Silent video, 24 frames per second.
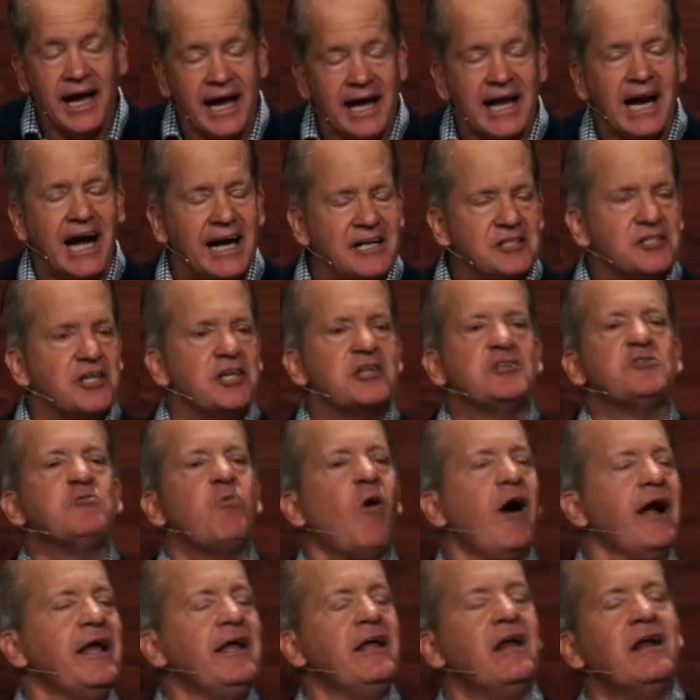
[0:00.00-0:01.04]
And I just
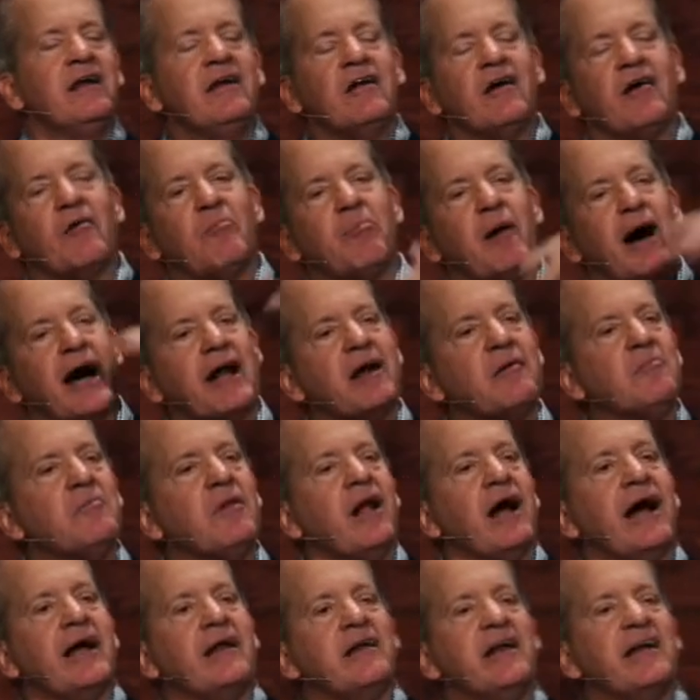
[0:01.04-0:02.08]
want you to know, bottom
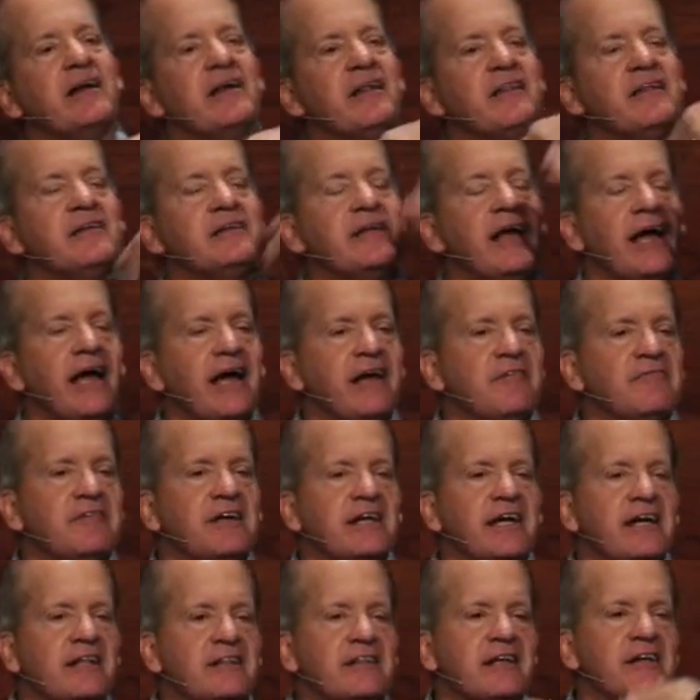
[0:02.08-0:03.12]
line, end of the day, if you
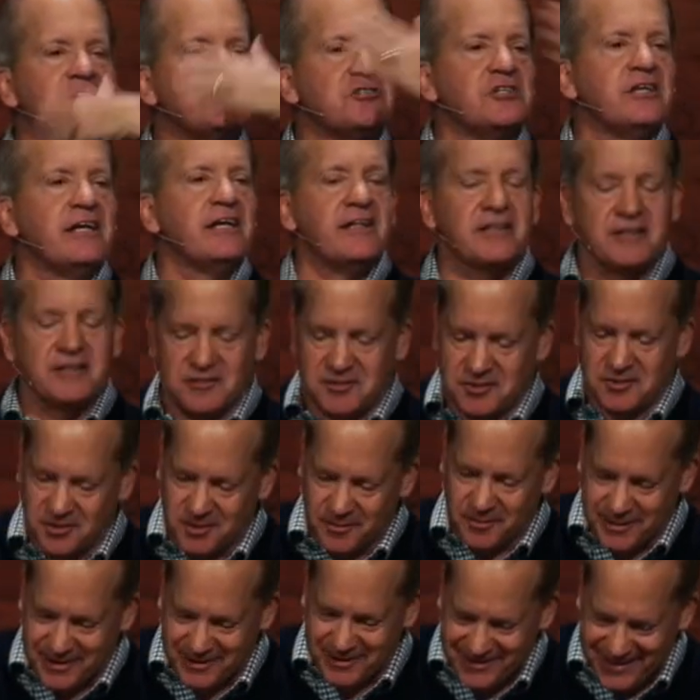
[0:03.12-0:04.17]
get this, you get the
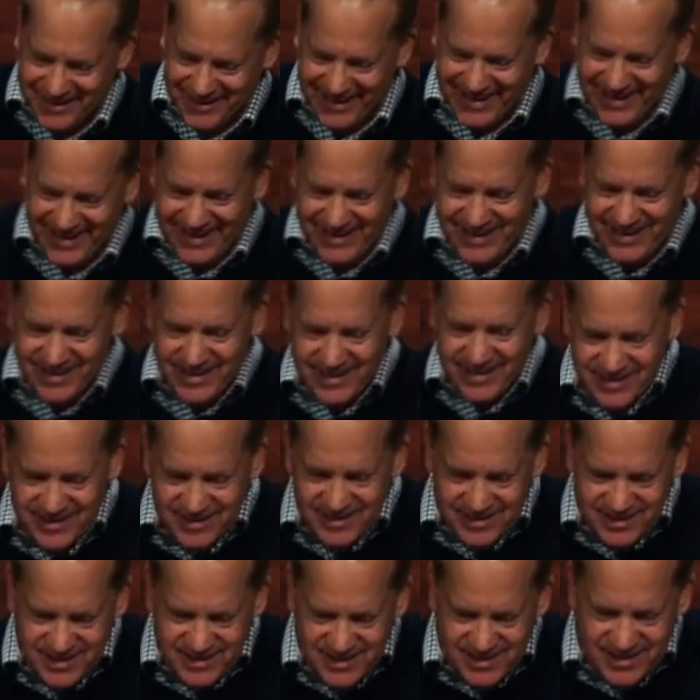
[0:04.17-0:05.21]
sermon, okay?
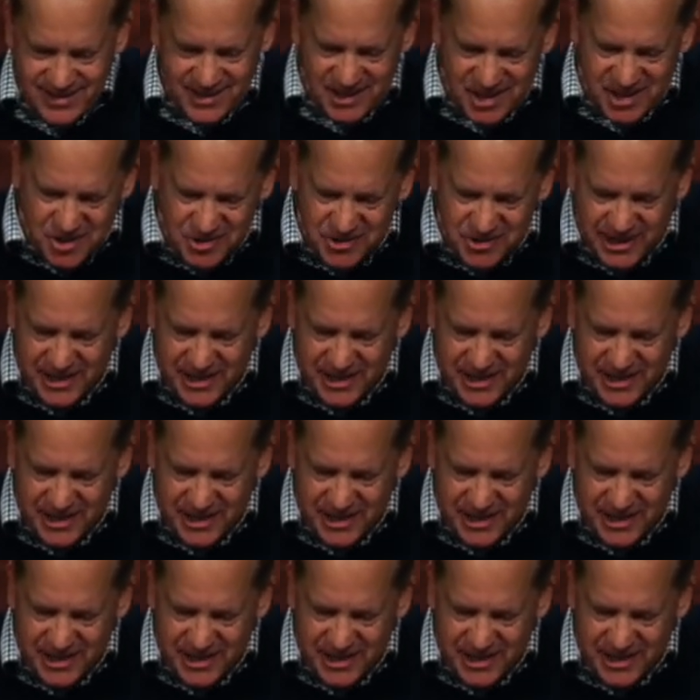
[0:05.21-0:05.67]
You